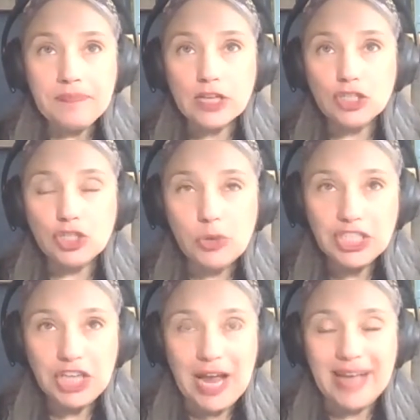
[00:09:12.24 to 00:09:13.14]

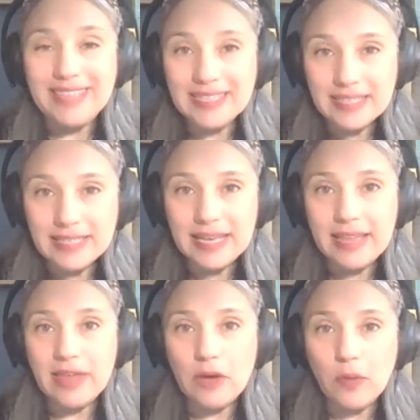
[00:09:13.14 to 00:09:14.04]
Jewish identity
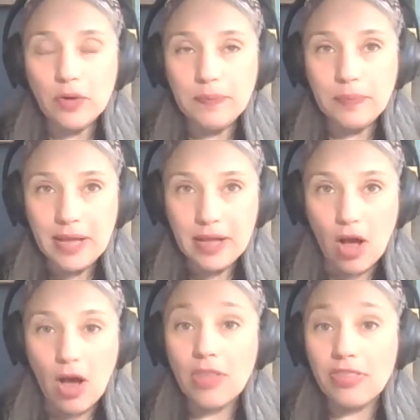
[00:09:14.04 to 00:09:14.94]
that would be
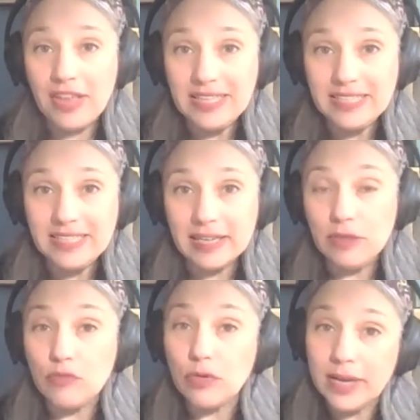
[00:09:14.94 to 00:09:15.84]
authentically
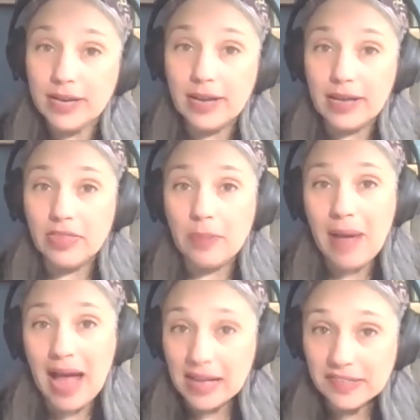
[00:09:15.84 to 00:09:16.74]
rooted in the
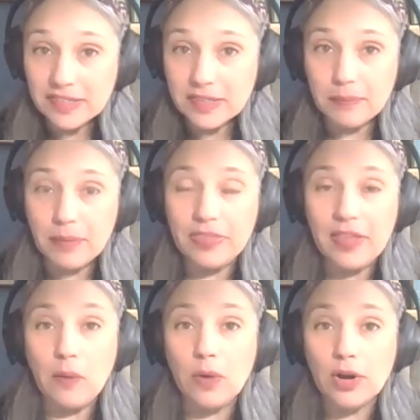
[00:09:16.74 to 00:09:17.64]
past, but
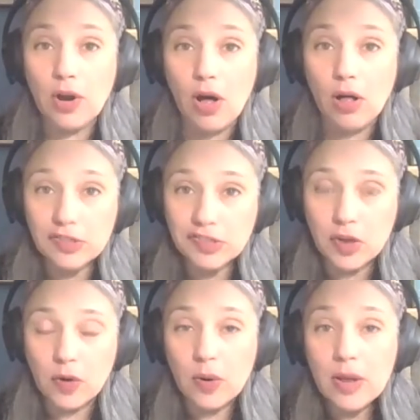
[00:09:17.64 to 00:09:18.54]
that would
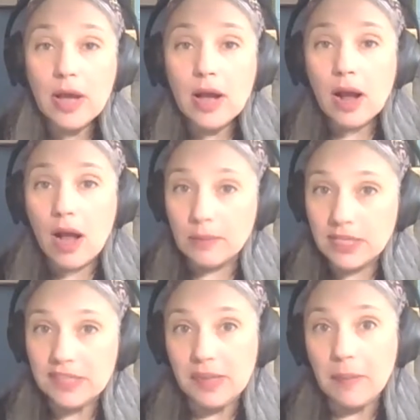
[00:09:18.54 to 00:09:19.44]
also come
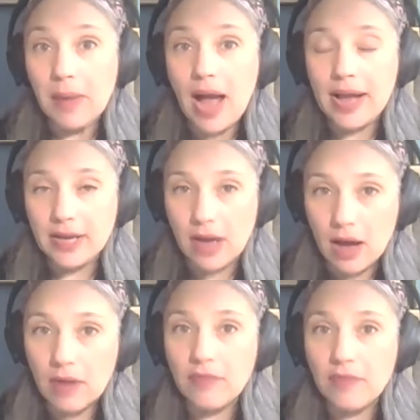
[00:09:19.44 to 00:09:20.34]
to some kind
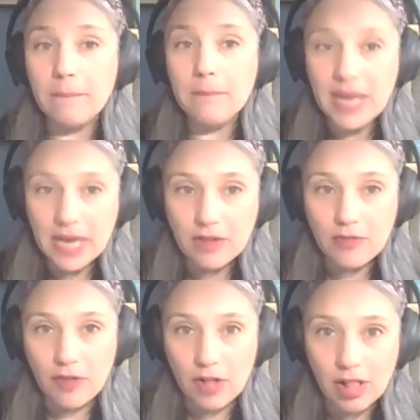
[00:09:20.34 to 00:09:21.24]
of
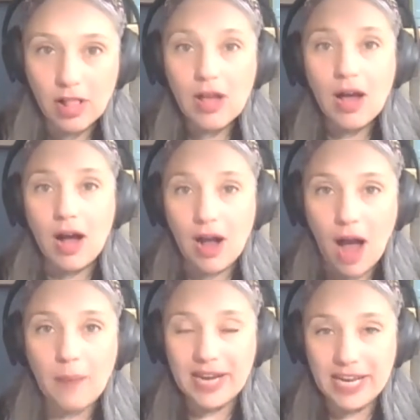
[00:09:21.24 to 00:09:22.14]
meaningful
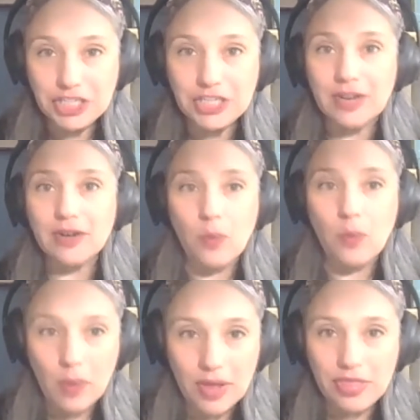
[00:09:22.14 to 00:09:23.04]
accommodation
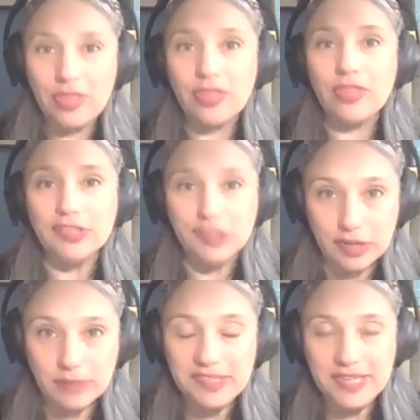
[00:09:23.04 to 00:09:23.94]
with the
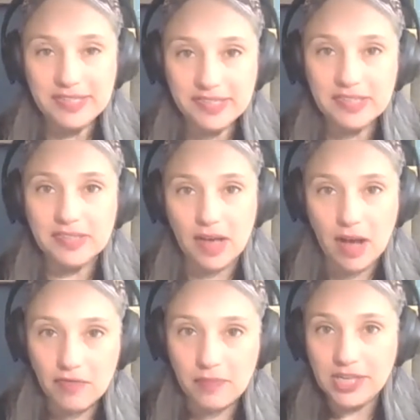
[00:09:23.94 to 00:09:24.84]
circumstances
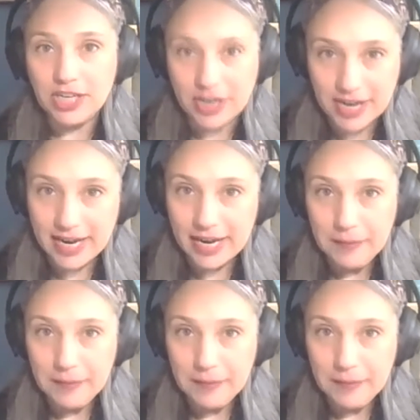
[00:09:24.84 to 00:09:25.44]
of modernity